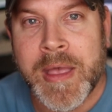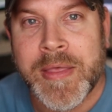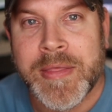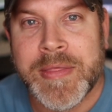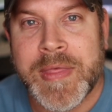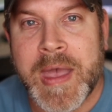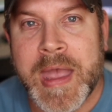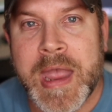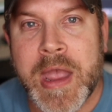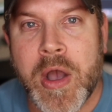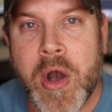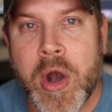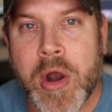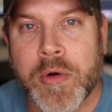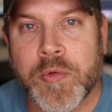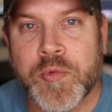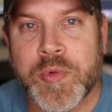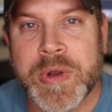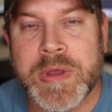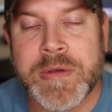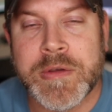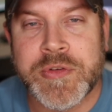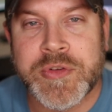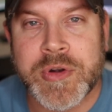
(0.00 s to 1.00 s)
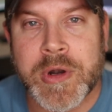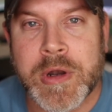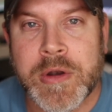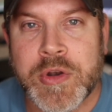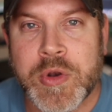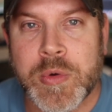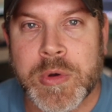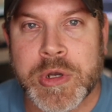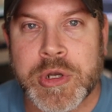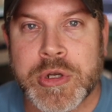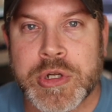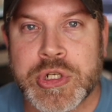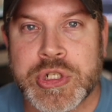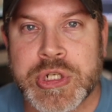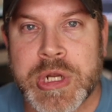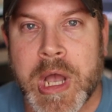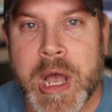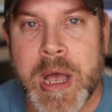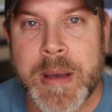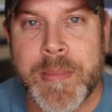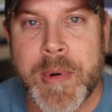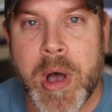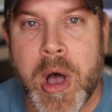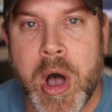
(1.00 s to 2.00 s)
They are really starting to do a good
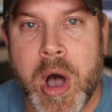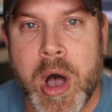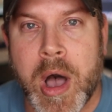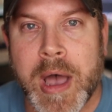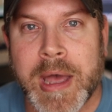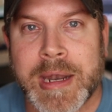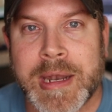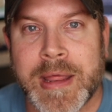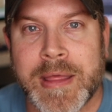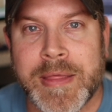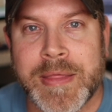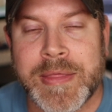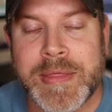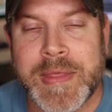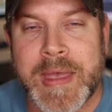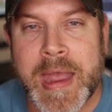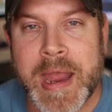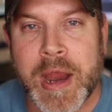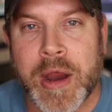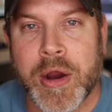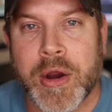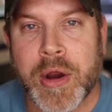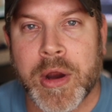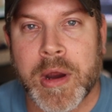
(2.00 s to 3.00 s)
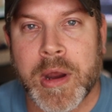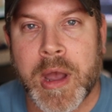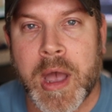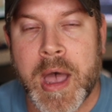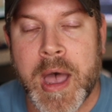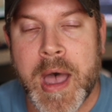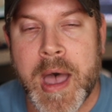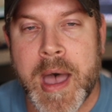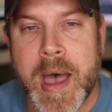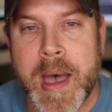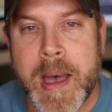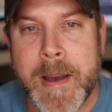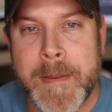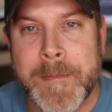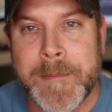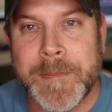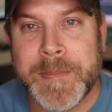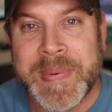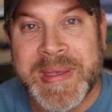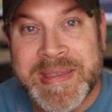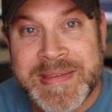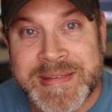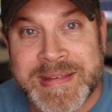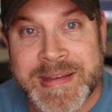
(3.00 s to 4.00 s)
job on their
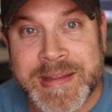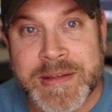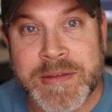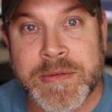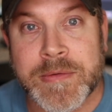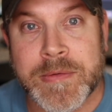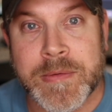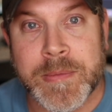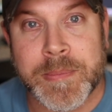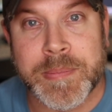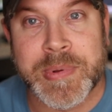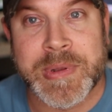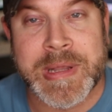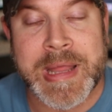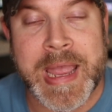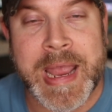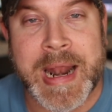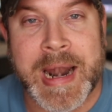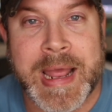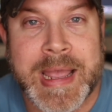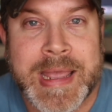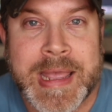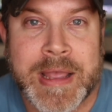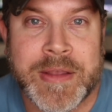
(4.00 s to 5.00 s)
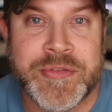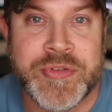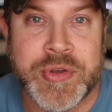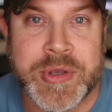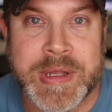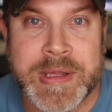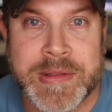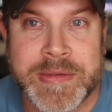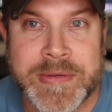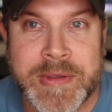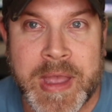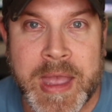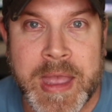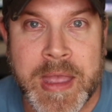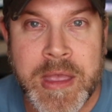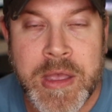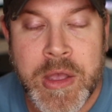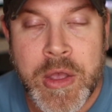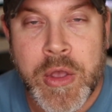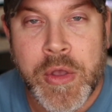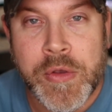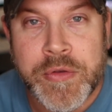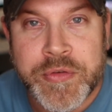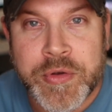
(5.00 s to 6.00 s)
business plan, I guess you could say.
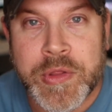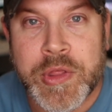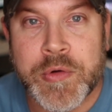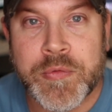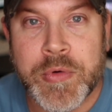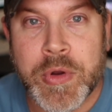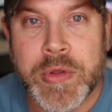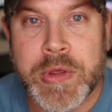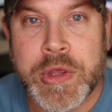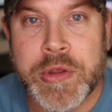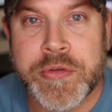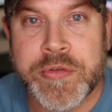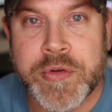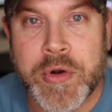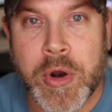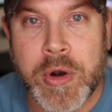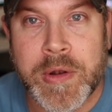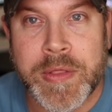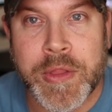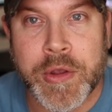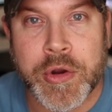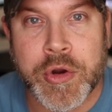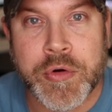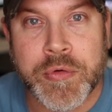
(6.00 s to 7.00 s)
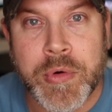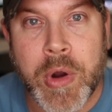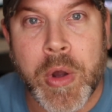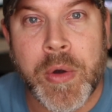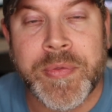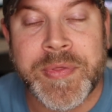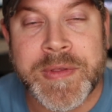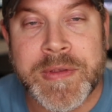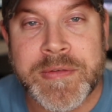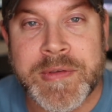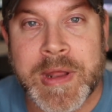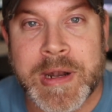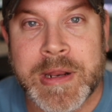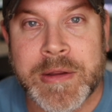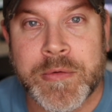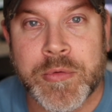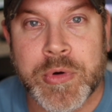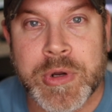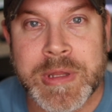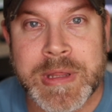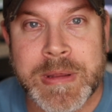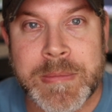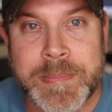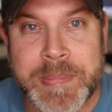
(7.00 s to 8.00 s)
So they're really starting, their growth is getting
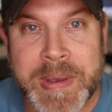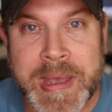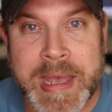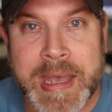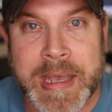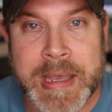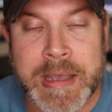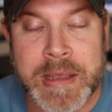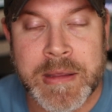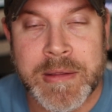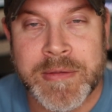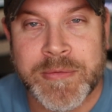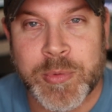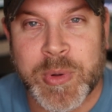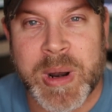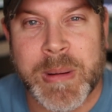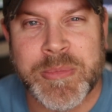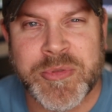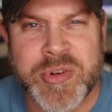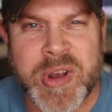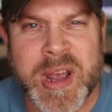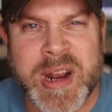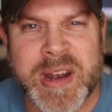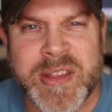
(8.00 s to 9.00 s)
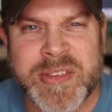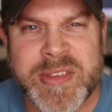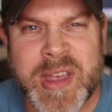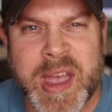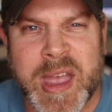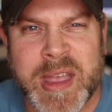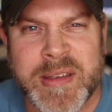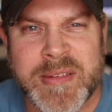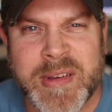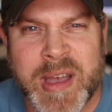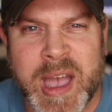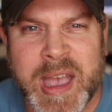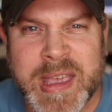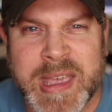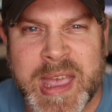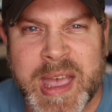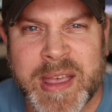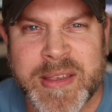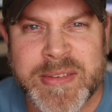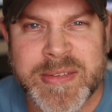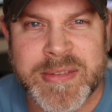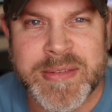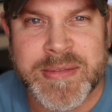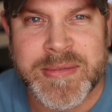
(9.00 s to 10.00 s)
really big. That's what I'm trying to say, I
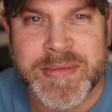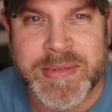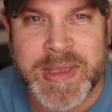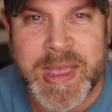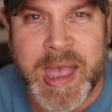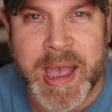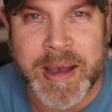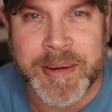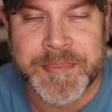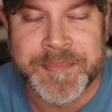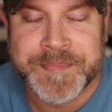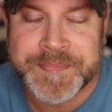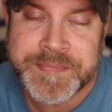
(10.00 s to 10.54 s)
guess. Yeah.